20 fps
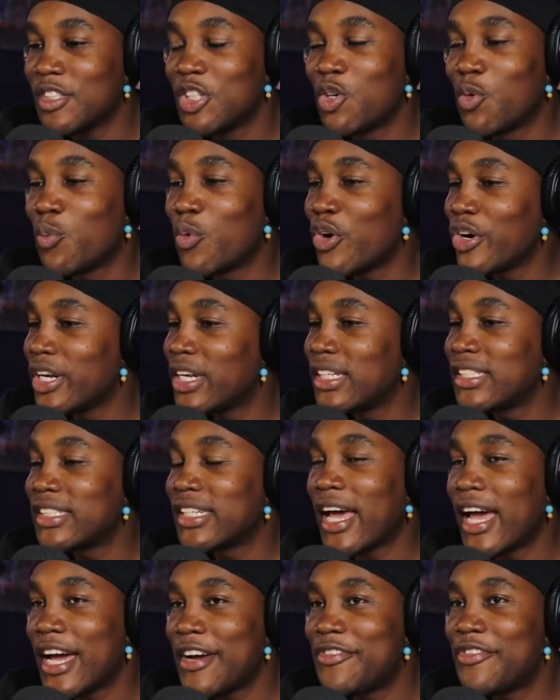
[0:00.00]
The work
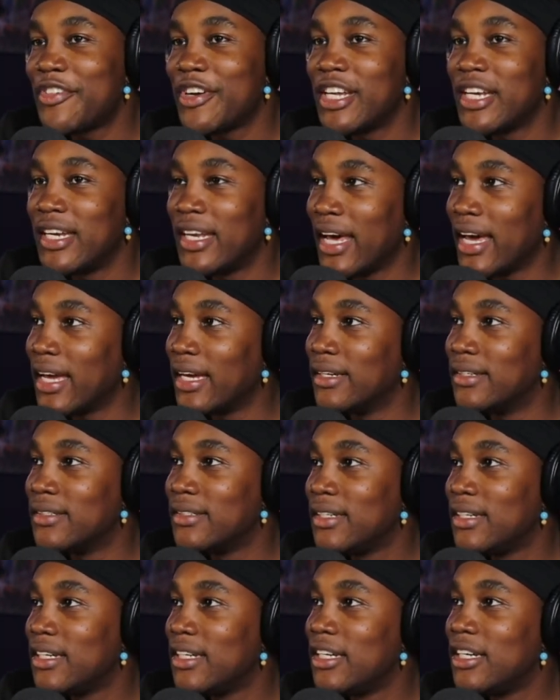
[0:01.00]
is every day.
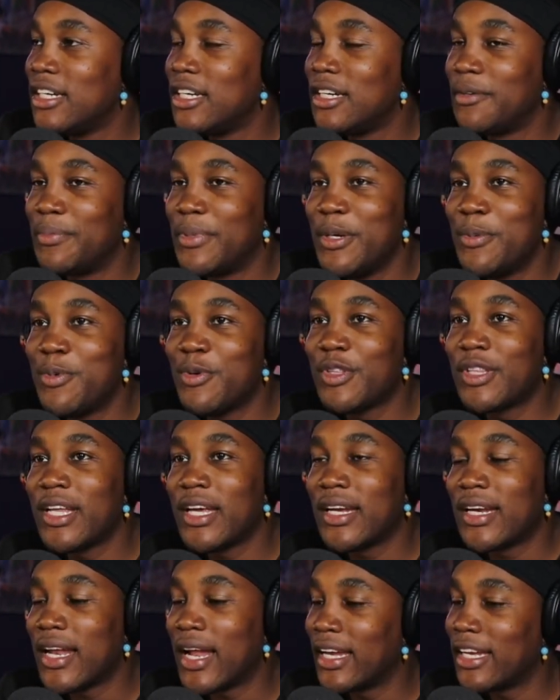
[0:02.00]
People
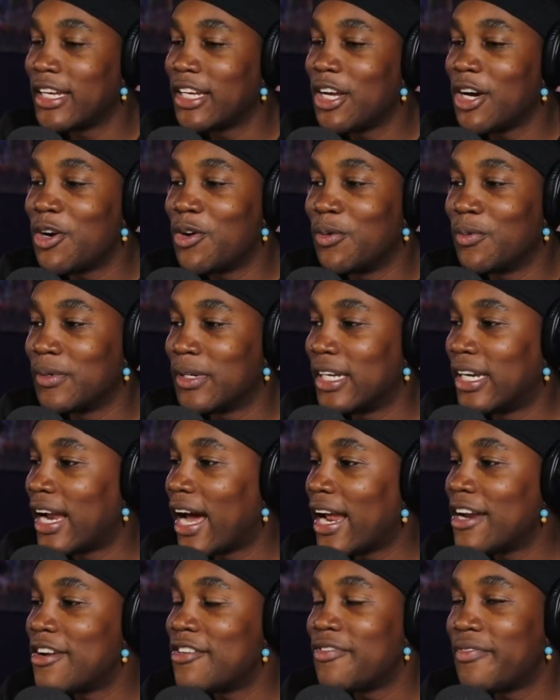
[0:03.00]
think like, yo,
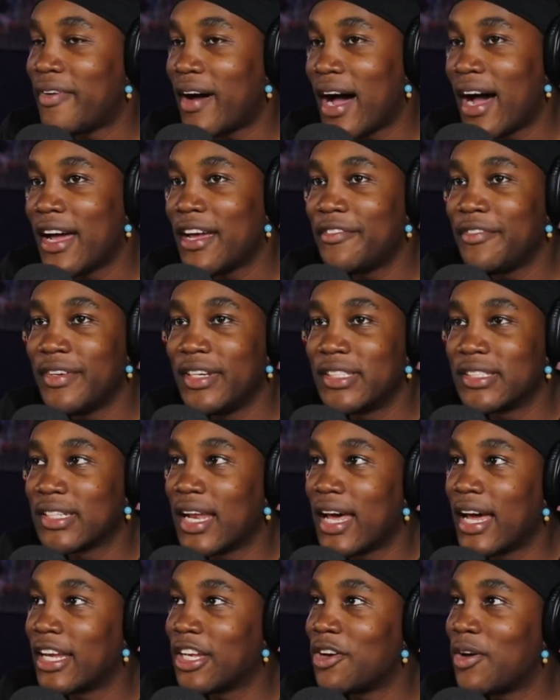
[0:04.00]
nine to five
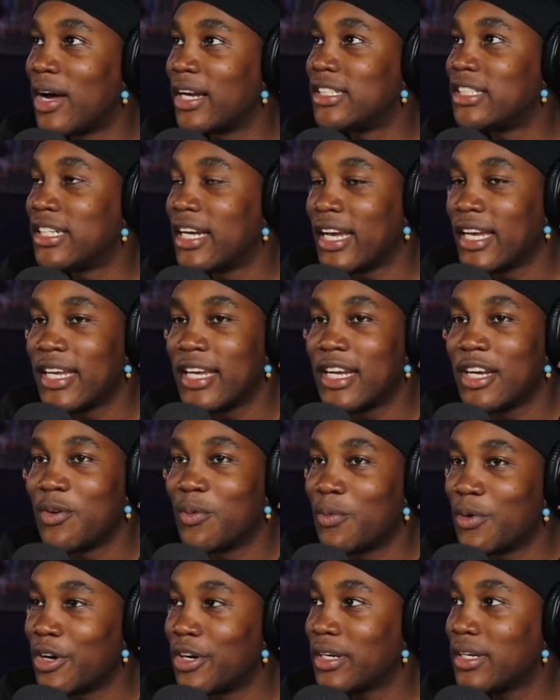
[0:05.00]
is like, yo, I check in
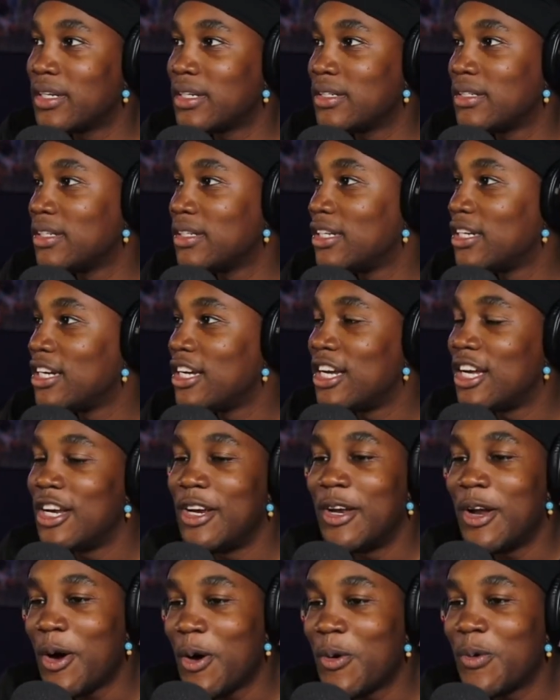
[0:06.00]
the work.
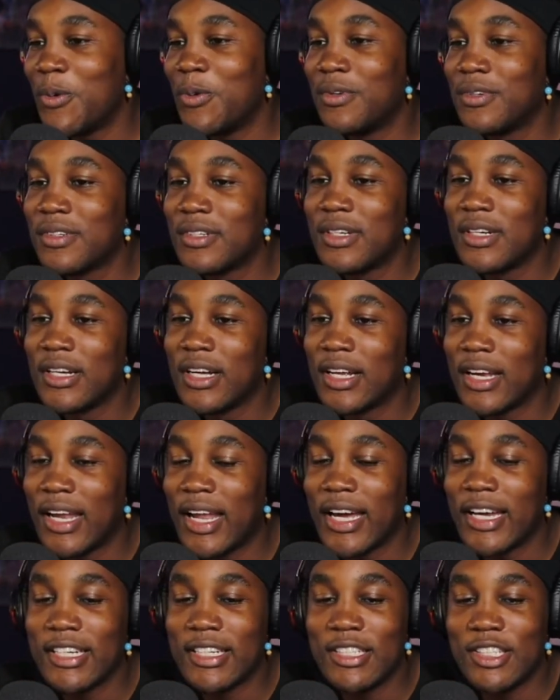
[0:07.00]
No,
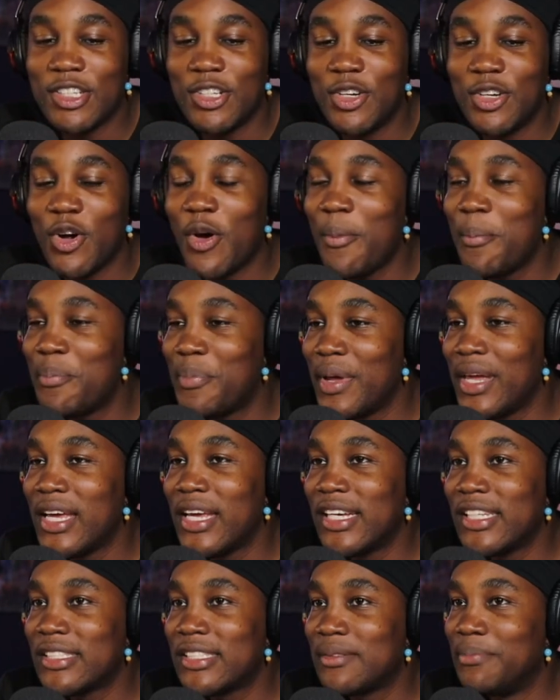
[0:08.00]
like your
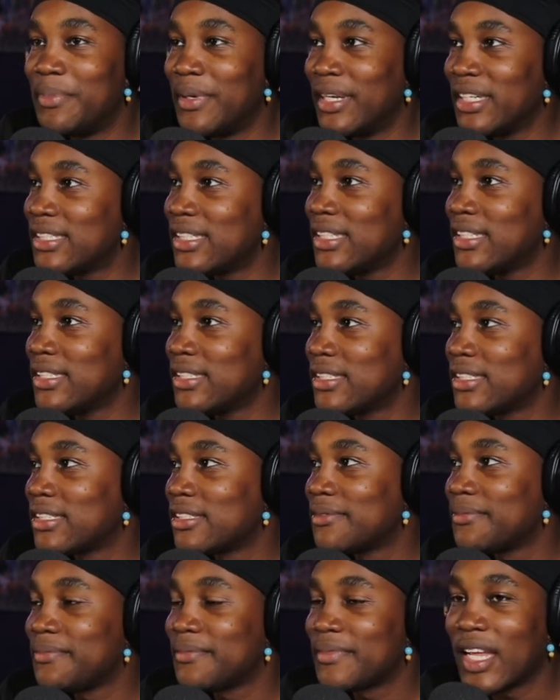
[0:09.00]
biggest business
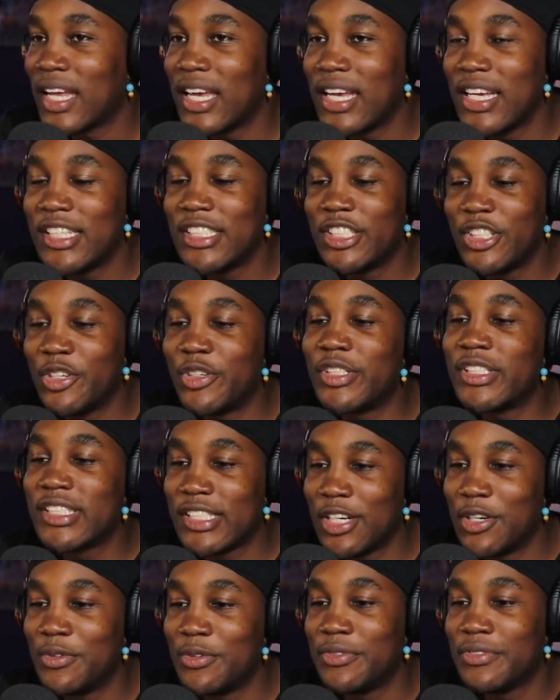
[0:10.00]
is
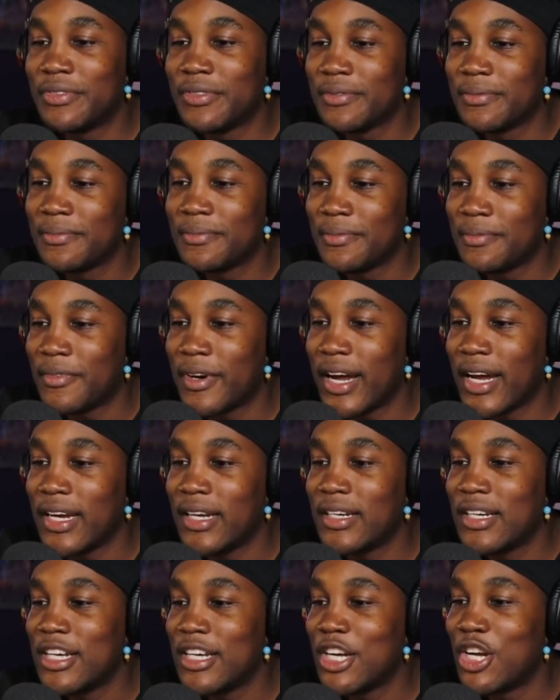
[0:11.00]
yourself,
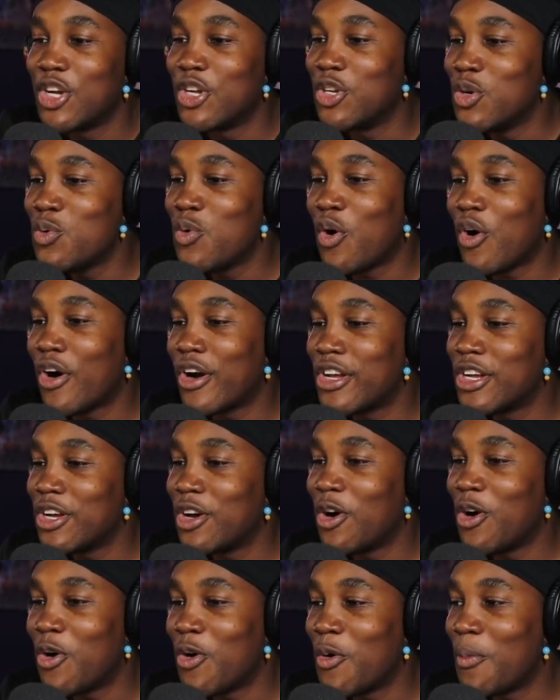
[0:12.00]
right? You are
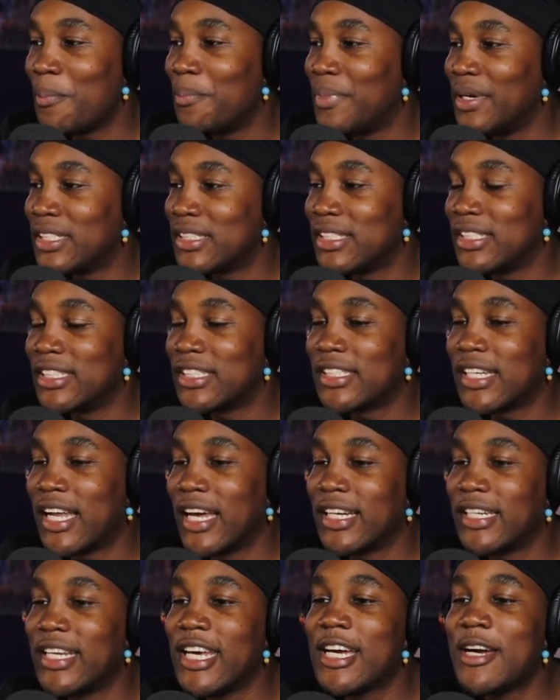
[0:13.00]
your own business.
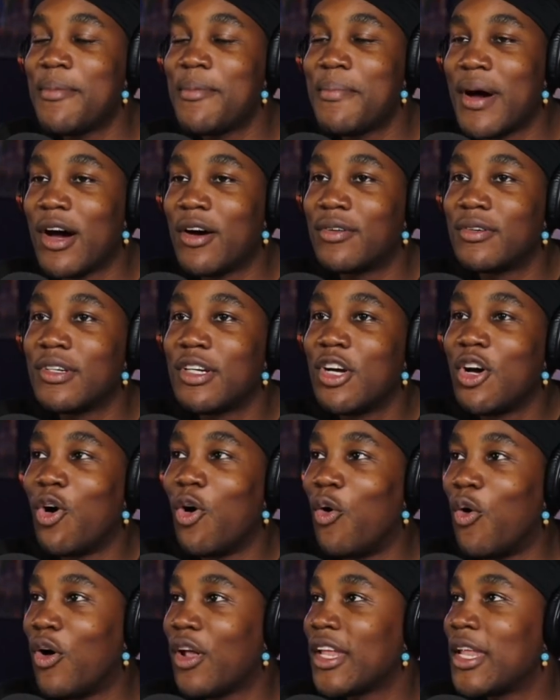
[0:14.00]
Like think about
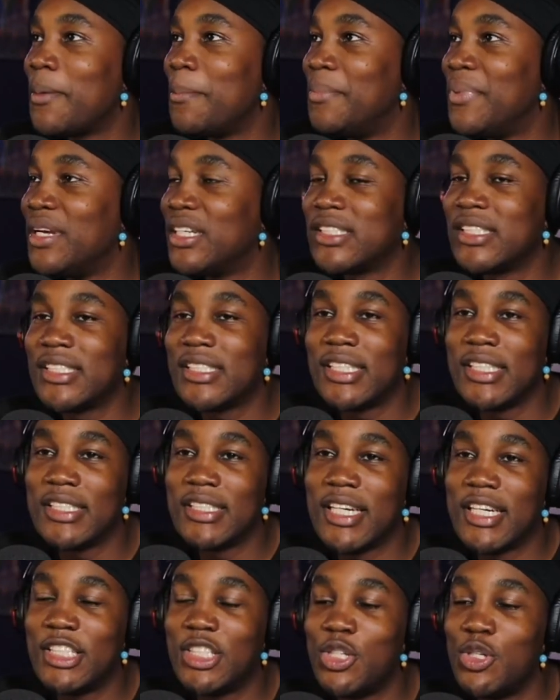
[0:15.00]
all the
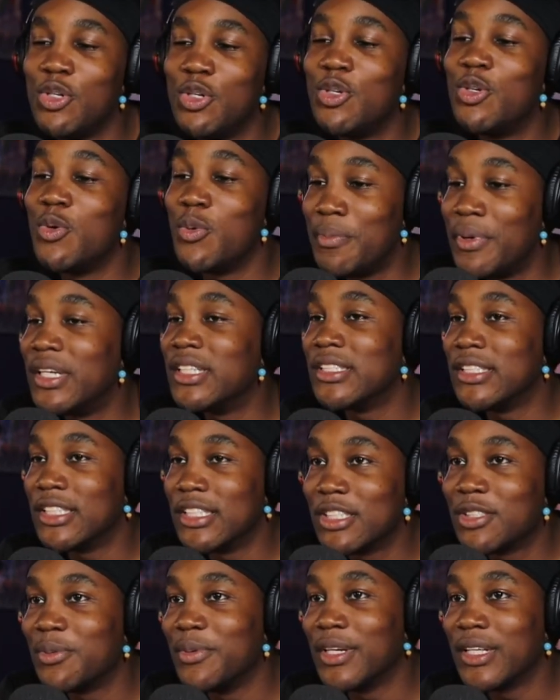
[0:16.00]
businesses that you do
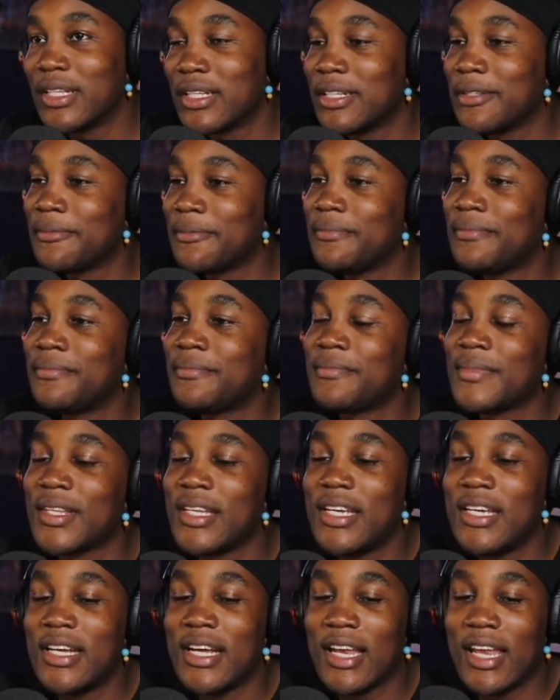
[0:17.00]
business with.
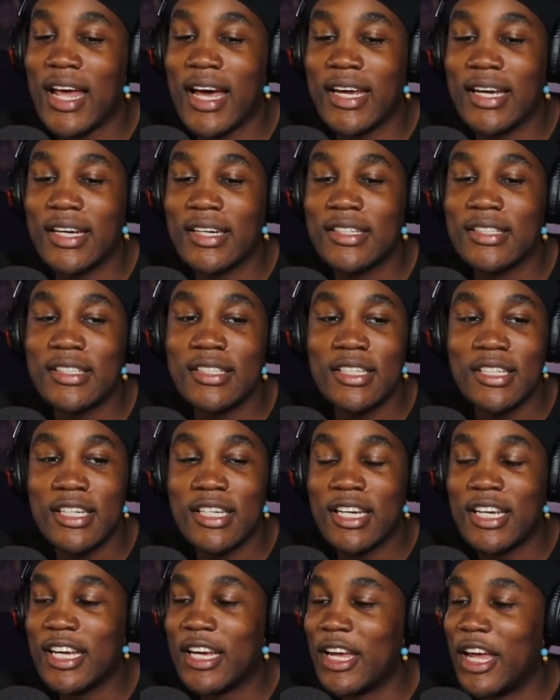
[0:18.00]
Like
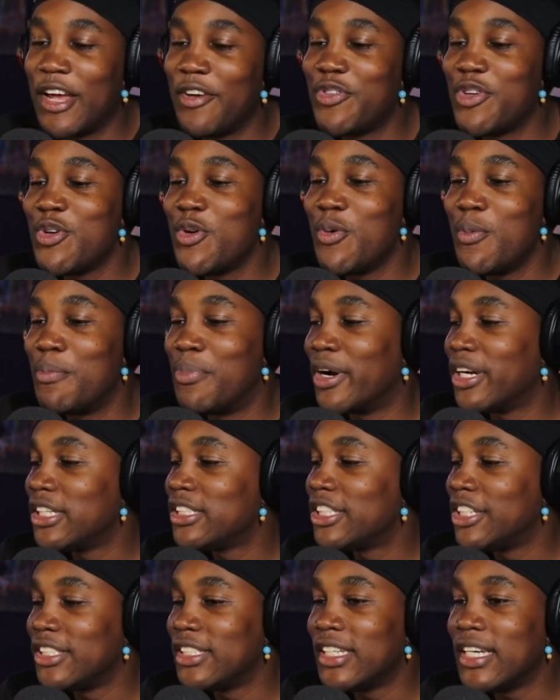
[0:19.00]
if you
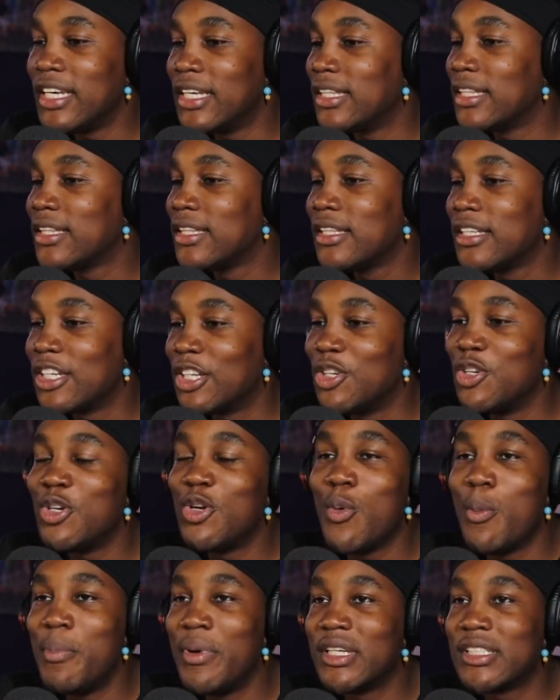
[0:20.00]
brush your teeth, you
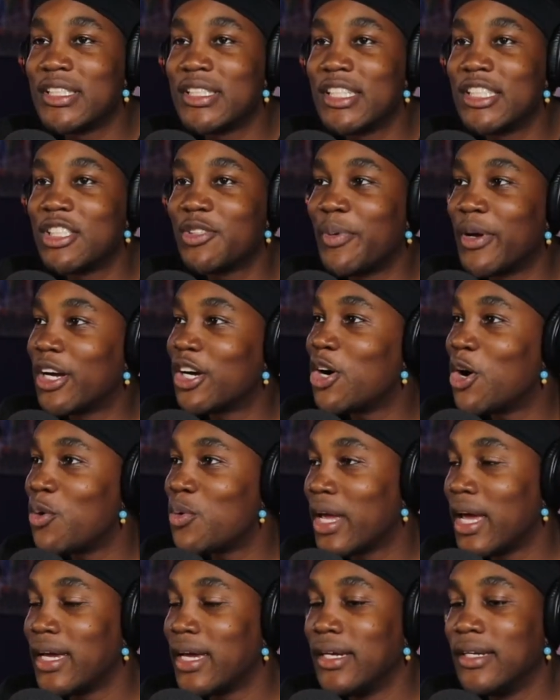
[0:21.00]
do business with
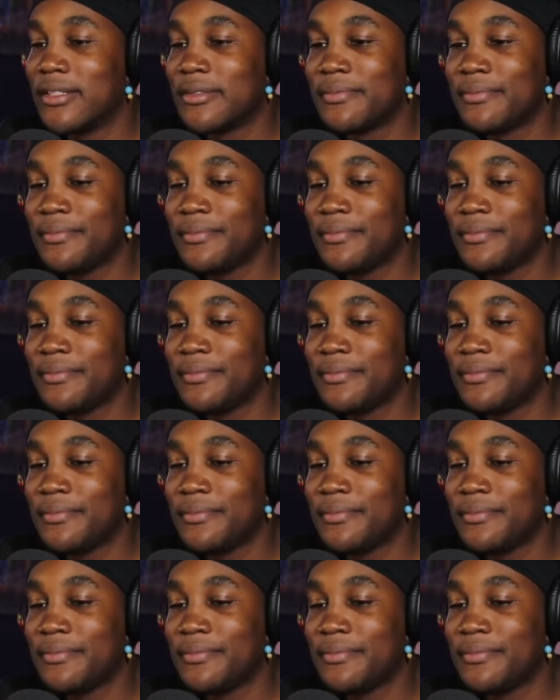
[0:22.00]
Colgate.